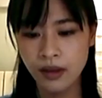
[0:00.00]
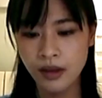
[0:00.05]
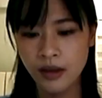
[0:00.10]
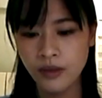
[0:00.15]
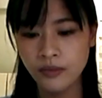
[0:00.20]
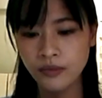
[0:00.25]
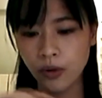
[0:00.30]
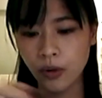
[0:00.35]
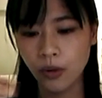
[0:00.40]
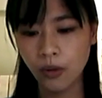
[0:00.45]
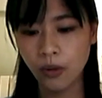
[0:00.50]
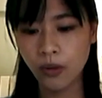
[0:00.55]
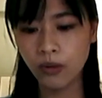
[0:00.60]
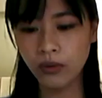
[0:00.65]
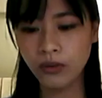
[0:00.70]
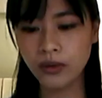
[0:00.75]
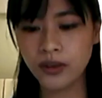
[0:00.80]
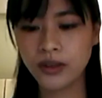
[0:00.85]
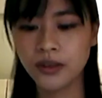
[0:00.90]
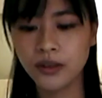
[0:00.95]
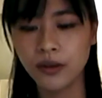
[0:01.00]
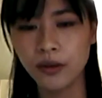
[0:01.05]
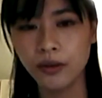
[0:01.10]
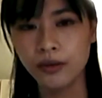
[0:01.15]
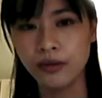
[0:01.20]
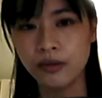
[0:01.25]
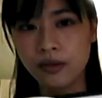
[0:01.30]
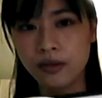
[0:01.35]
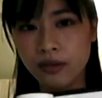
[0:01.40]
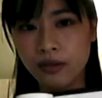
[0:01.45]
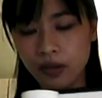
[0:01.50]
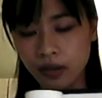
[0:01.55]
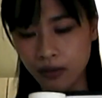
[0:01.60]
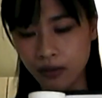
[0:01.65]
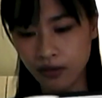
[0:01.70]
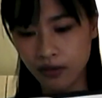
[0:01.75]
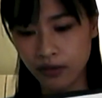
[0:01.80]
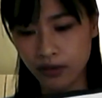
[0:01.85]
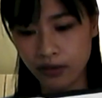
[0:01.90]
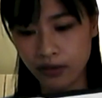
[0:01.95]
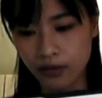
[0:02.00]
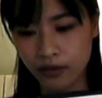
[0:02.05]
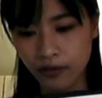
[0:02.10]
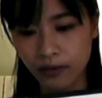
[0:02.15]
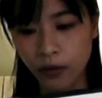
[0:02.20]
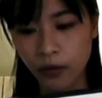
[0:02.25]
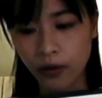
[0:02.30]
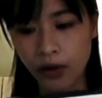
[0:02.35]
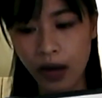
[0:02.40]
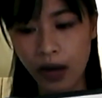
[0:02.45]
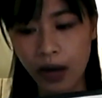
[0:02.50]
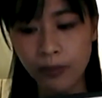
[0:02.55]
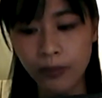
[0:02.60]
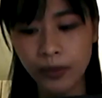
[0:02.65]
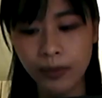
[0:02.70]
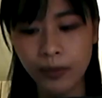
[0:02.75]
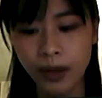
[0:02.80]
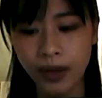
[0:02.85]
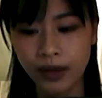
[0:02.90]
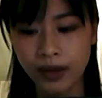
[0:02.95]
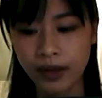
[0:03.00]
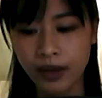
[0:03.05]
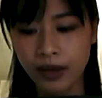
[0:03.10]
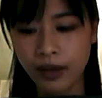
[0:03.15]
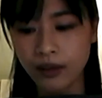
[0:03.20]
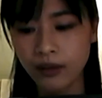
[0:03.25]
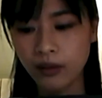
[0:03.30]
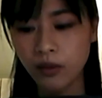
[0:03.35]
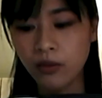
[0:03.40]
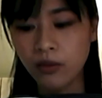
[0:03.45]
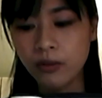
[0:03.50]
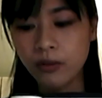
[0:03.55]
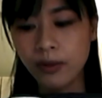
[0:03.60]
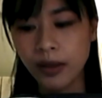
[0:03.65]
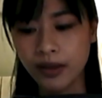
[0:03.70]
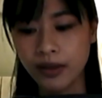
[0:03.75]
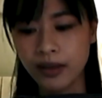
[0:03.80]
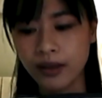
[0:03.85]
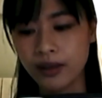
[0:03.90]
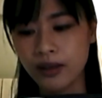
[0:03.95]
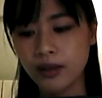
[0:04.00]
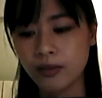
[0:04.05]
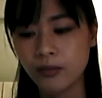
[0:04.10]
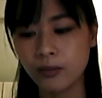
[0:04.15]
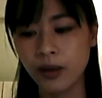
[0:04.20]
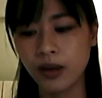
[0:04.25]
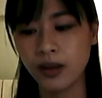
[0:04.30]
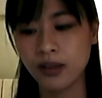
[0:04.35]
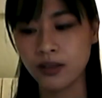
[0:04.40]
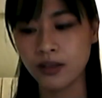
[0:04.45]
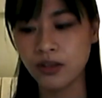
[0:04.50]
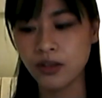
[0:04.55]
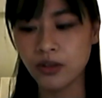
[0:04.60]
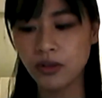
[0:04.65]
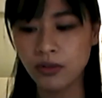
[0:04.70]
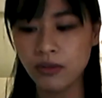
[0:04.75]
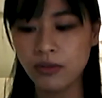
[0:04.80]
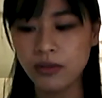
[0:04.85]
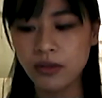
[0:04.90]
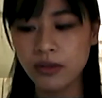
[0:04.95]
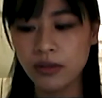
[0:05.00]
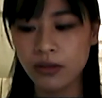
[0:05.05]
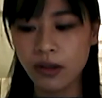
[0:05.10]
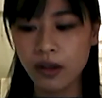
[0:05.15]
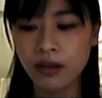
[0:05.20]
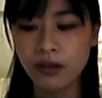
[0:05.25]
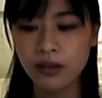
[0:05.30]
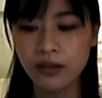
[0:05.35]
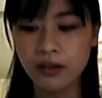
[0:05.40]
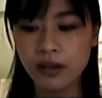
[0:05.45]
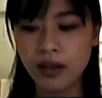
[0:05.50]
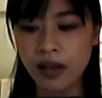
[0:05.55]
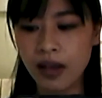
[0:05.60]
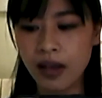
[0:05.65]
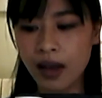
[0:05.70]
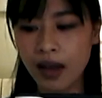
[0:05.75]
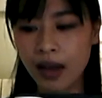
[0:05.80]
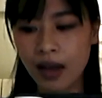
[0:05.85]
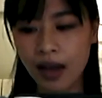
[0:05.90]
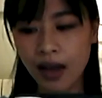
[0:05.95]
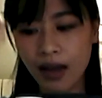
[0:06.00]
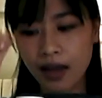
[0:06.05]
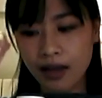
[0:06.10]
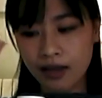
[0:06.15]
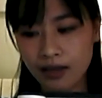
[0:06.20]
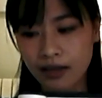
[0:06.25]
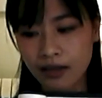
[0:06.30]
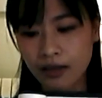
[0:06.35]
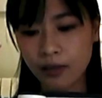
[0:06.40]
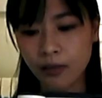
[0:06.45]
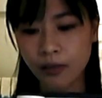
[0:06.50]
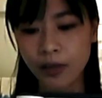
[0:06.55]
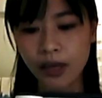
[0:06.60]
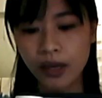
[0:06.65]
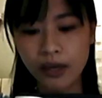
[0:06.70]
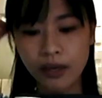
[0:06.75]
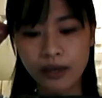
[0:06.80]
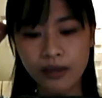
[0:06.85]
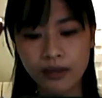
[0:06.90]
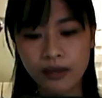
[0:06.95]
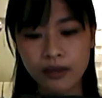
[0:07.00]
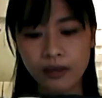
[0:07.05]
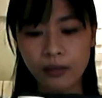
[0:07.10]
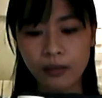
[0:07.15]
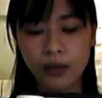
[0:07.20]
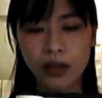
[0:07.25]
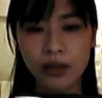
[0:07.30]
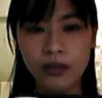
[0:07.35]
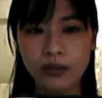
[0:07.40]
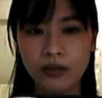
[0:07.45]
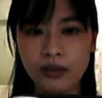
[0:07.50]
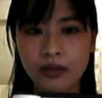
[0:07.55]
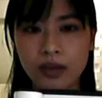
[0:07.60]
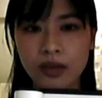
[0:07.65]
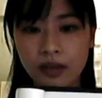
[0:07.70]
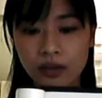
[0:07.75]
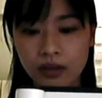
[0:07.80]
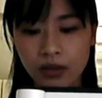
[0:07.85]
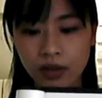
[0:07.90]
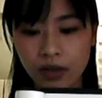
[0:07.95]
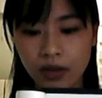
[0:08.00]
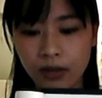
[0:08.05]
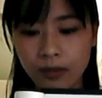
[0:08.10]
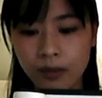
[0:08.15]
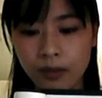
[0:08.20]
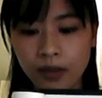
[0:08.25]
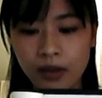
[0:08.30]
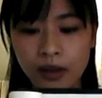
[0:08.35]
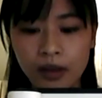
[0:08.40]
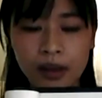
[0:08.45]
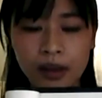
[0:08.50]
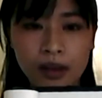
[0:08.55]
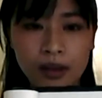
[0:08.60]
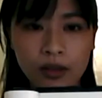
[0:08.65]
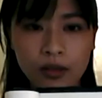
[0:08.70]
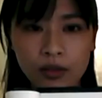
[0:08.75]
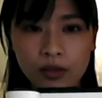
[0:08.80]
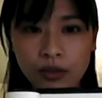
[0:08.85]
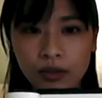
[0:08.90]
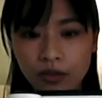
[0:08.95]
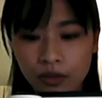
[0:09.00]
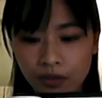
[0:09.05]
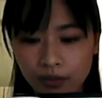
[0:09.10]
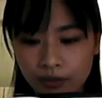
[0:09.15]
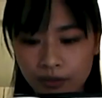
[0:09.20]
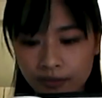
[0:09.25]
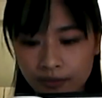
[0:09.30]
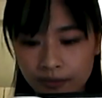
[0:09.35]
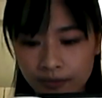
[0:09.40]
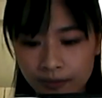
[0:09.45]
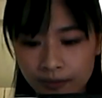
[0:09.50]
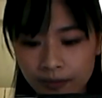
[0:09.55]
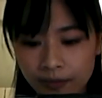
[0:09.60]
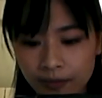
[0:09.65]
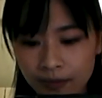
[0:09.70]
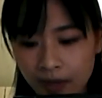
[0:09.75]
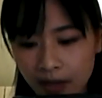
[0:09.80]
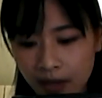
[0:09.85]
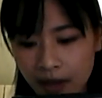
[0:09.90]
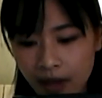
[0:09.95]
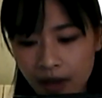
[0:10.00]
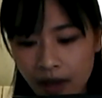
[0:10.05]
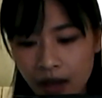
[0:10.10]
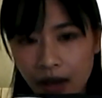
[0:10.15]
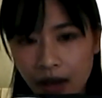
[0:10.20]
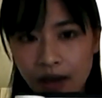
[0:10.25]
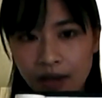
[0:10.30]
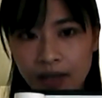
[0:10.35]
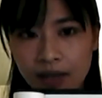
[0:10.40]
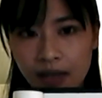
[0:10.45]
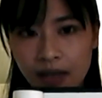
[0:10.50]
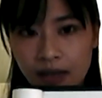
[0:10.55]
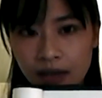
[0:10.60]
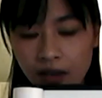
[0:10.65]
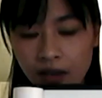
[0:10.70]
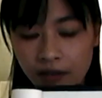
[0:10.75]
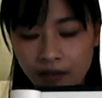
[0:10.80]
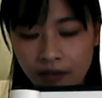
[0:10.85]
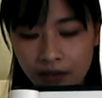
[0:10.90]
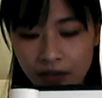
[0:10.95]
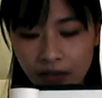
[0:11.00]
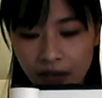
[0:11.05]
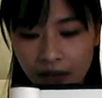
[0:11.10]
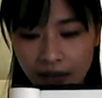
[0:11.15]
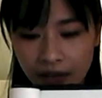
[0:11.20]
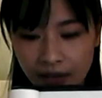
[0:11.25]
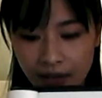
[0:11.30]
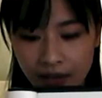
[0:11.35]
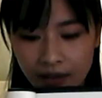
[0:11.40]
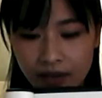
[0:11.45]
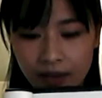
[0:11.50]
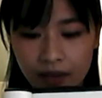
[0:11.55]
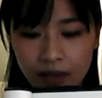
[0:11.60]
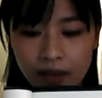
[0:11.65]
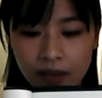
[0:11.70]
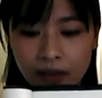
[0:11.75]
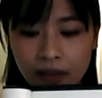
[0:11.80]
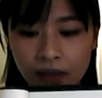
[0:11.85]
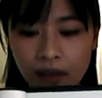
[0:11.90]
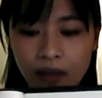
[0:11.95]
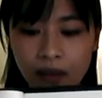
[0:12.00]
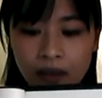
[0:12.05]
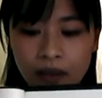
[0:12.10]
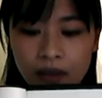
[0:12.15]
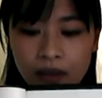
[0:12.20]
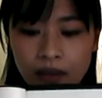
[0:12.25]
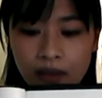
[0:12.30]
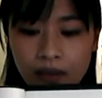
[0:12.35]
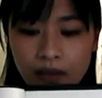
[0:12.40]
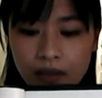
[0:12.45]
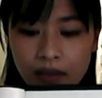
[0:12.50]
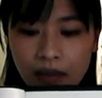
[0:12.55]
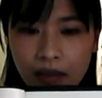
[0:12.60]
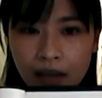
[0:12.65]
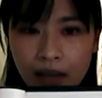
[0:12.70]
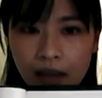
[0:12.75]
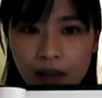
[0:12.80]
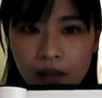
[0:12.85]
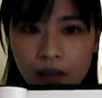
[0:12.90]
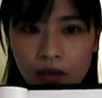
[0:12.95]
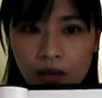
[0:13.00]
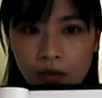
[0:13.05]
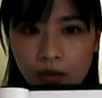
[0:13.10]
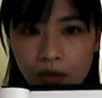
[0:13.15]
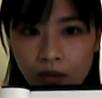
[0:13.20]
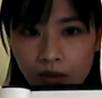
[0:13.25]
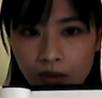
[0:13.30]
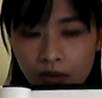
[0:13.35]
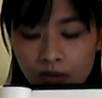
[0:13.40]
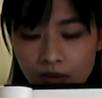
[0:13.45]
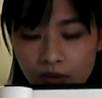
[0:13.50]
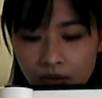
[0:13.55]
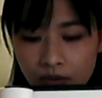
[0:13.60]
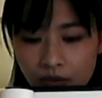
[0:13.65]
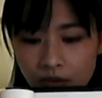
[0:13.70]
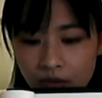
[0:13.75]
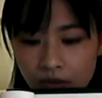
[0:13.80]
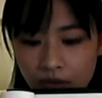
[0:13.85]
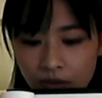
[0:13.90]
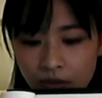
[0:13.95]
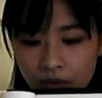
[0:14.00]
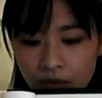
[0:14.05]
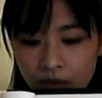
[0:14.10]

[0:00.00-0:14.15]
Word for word: For all the clothes for upper body and lower body, as well as shoes, socks, hats, wigs, we use the term nugu. I take off a jacket, jacket nugu.